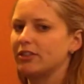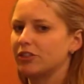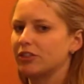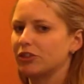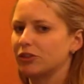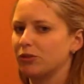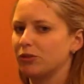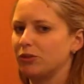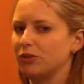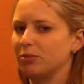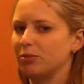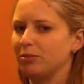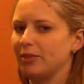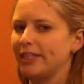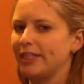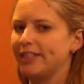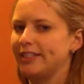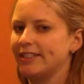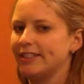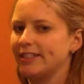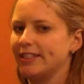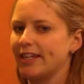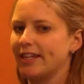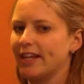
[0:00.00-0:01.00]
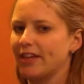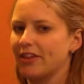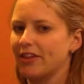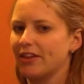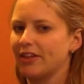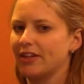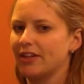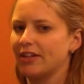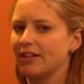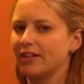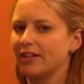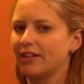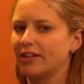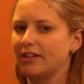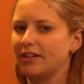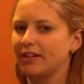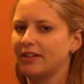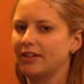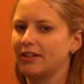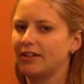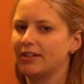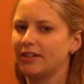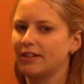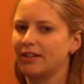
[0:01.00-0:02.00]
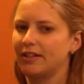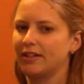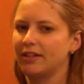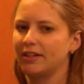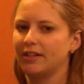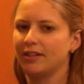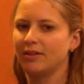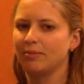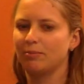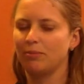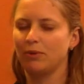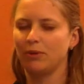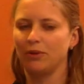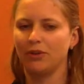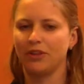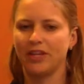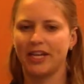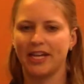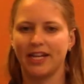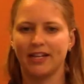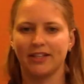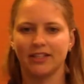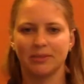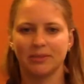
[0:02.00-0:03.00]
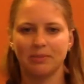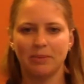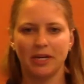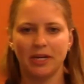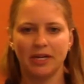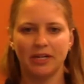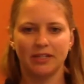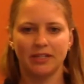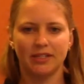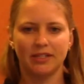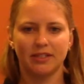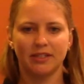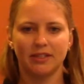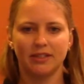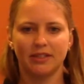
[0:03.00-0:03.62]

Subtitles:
your shoulder blades together. Pull the hands apart.